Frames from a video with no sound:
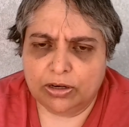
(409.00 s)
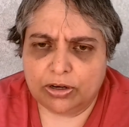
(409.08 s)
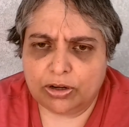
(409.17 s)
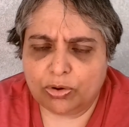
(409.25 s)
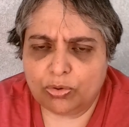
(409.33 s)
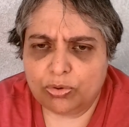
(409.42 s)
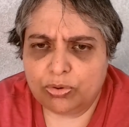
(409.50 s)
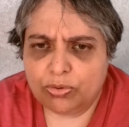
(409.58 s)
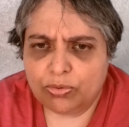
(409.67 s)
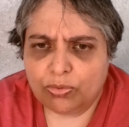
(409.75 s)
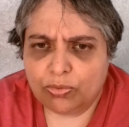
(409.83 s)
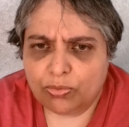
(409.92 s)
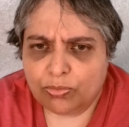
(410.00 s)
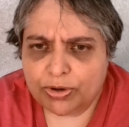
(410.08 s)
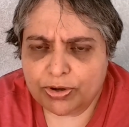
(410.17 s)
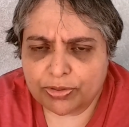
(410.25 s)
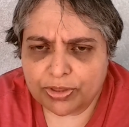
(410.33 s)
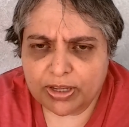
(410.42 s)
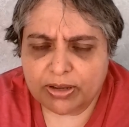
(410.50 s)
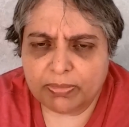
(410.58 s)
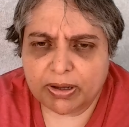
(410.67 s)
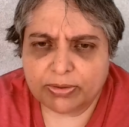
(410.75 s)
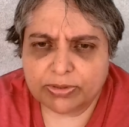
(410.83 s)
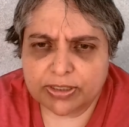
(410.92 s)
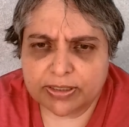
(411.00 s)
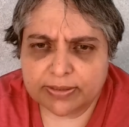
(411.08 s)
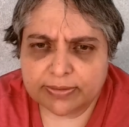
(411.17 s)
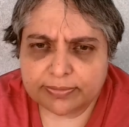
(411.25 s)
Now, when you think about